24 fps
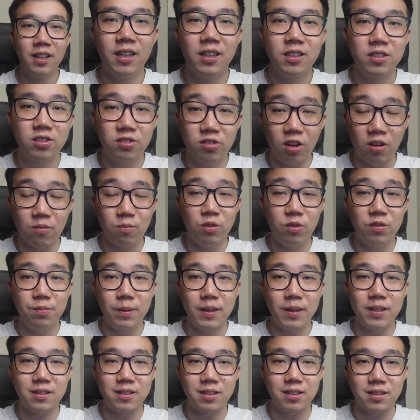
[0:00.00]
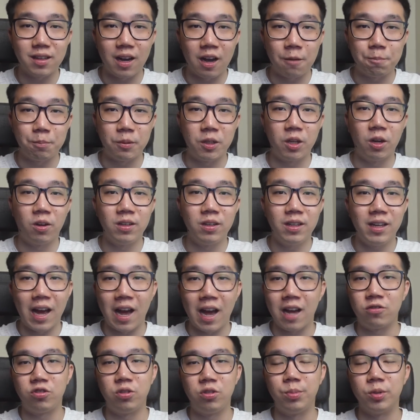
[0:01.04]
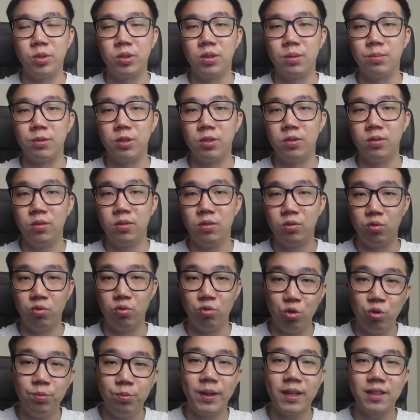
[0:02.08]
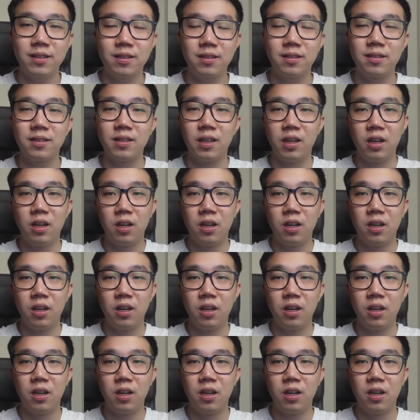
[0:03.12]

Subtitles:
Stock movements are purely attributable to rumors,